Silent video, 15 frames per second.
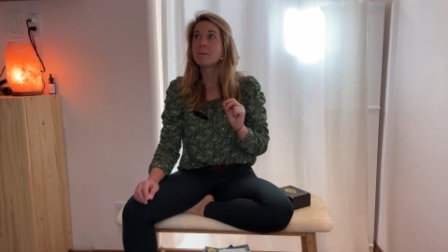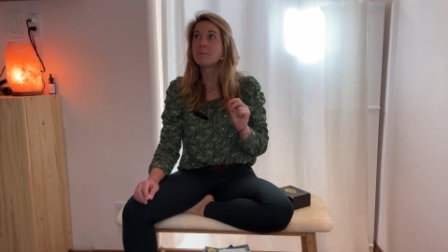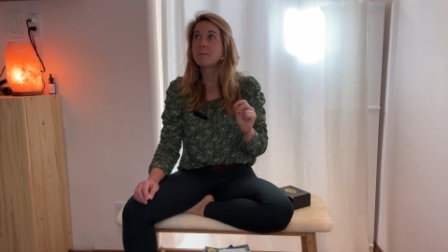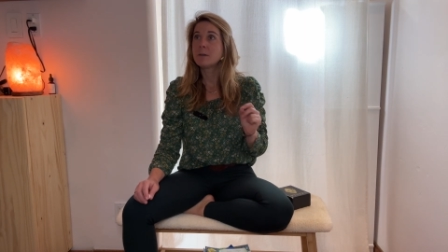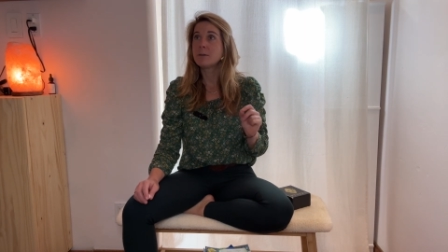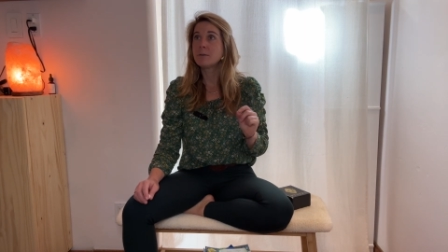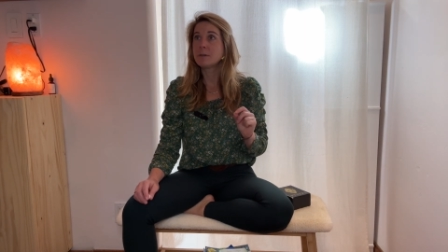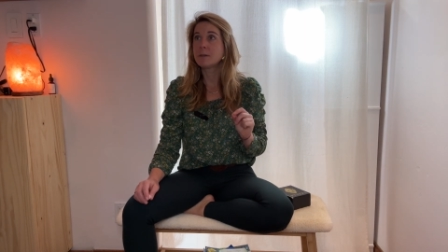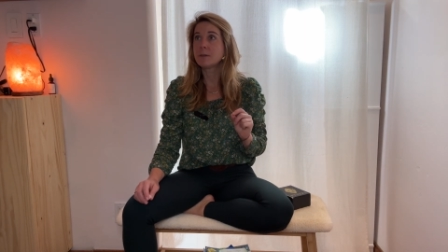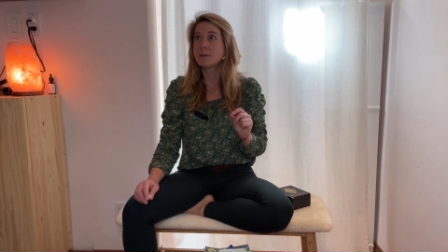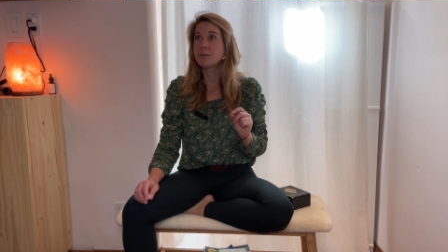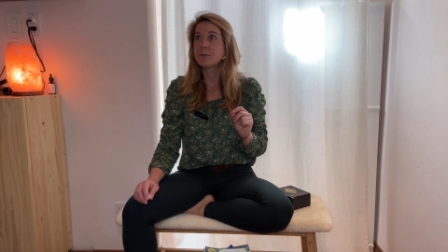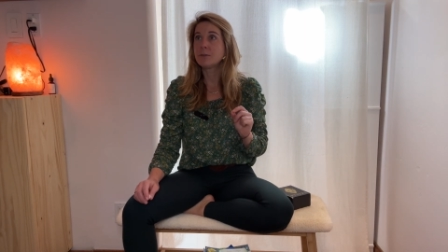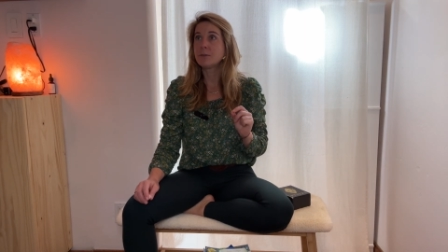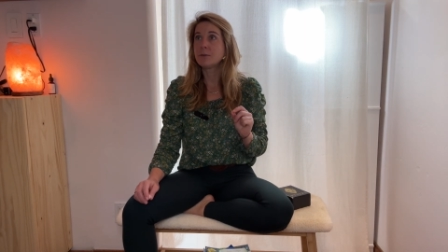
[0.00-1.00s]
feel
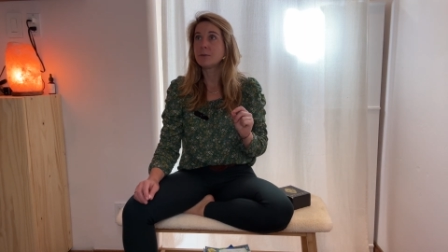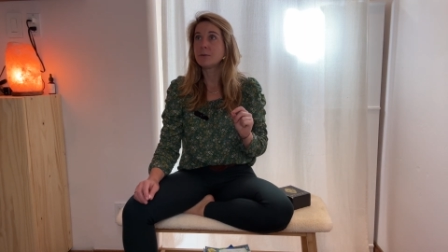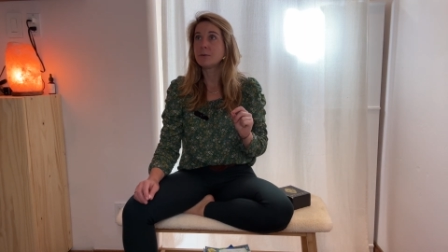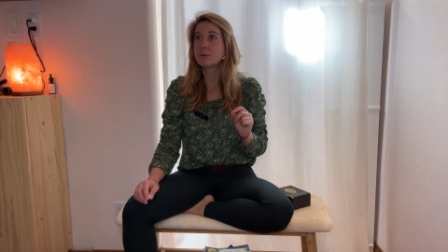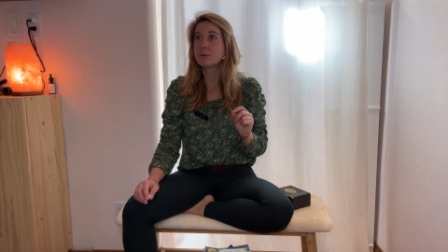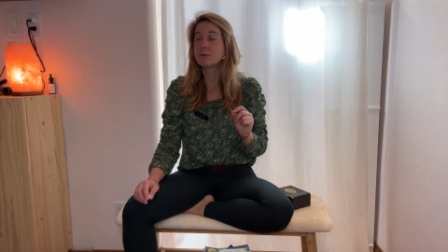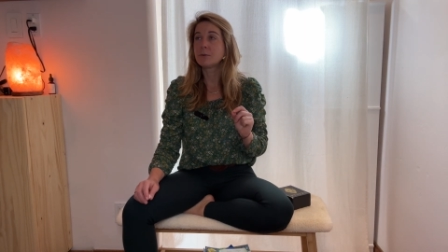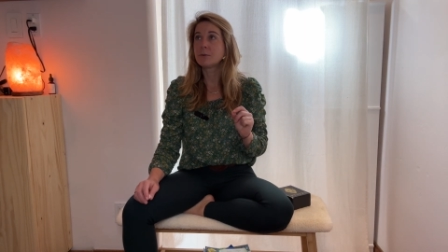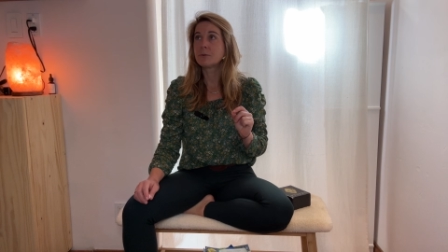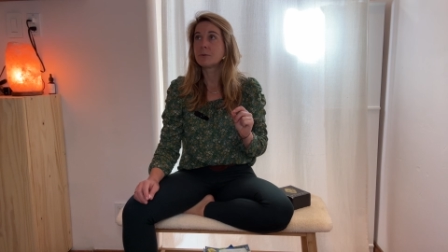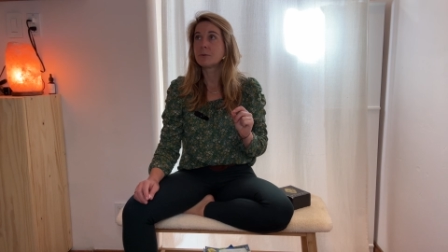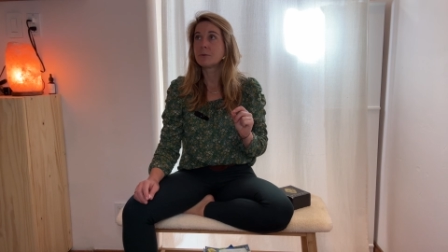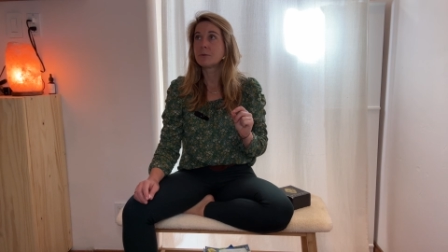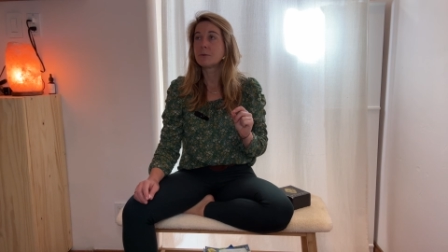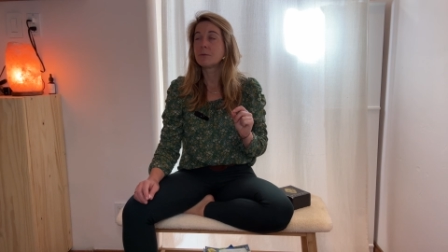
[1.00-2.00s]
into
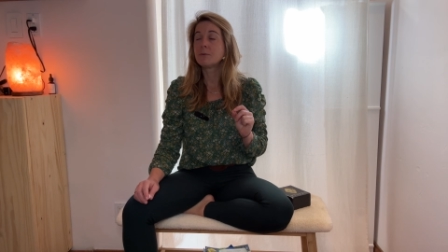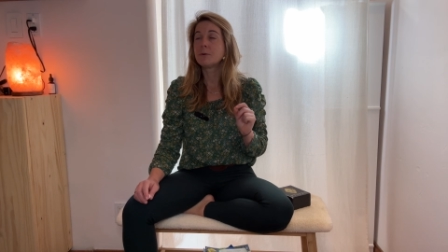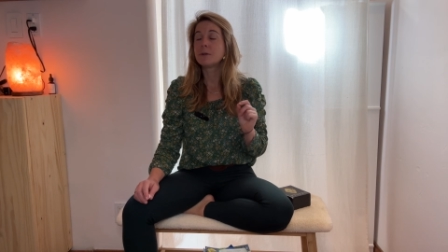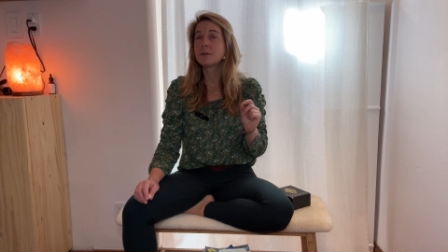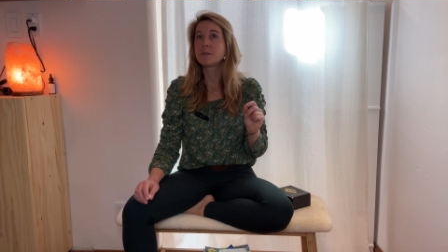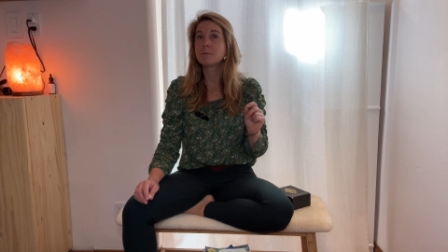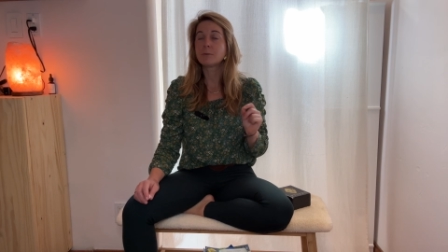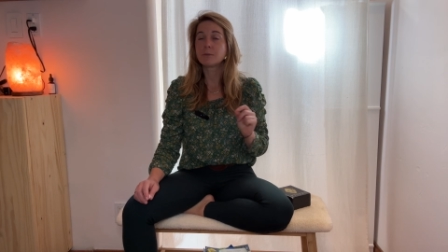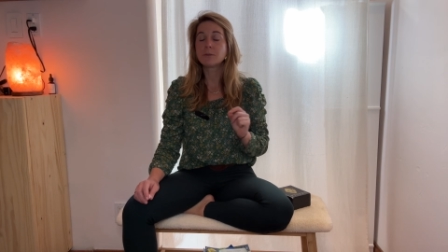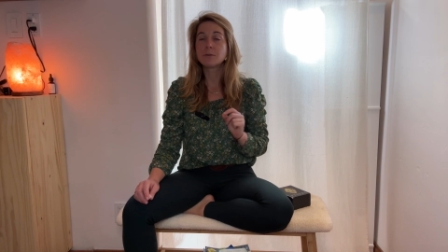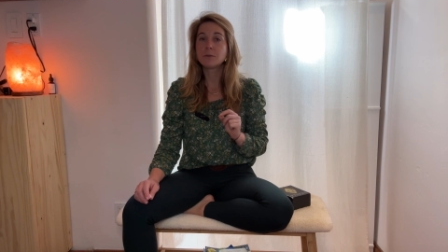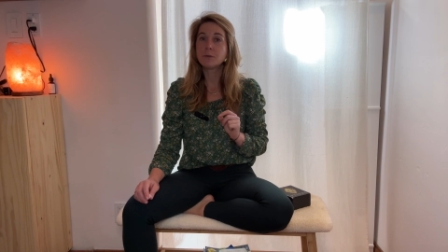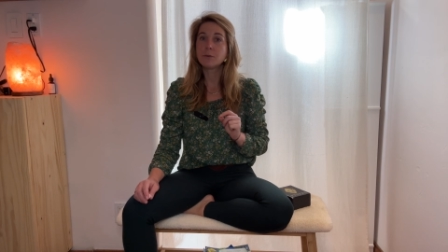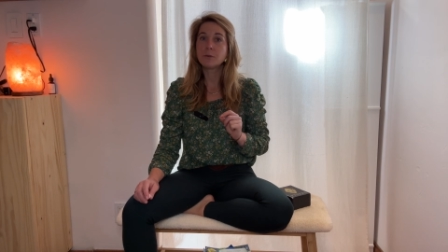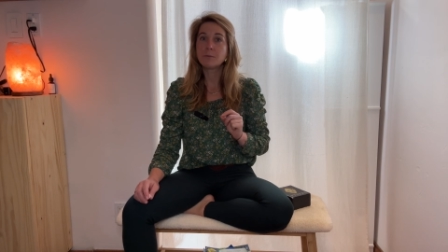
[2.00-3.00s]
what is most
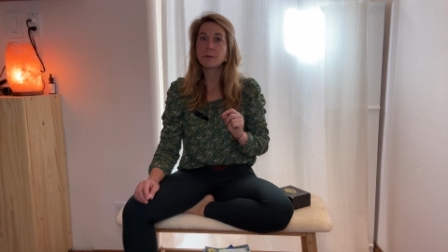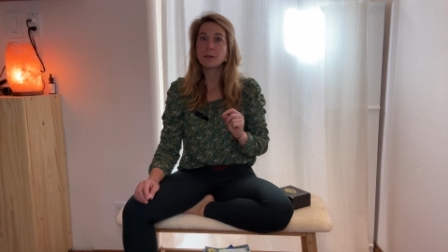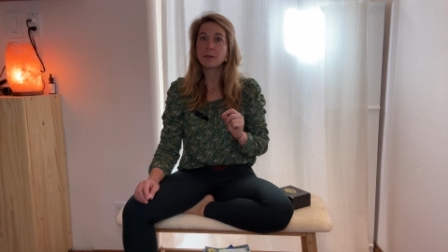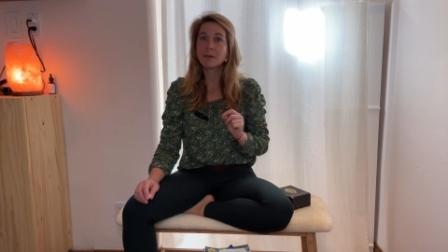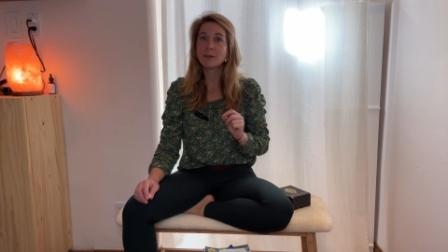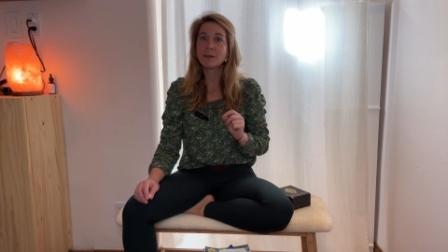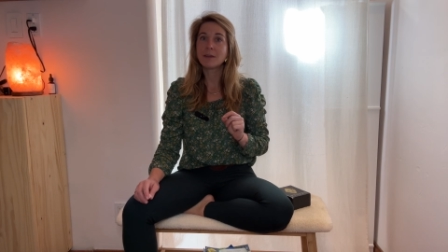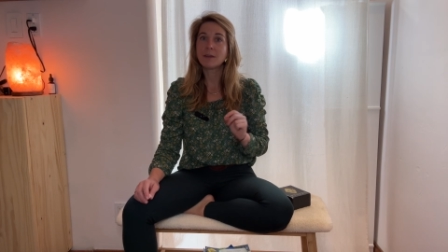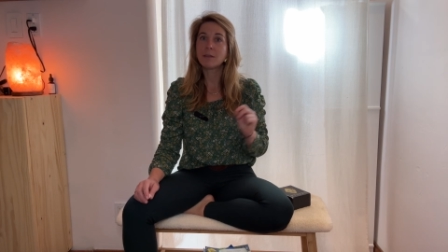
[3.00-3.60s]
true to me,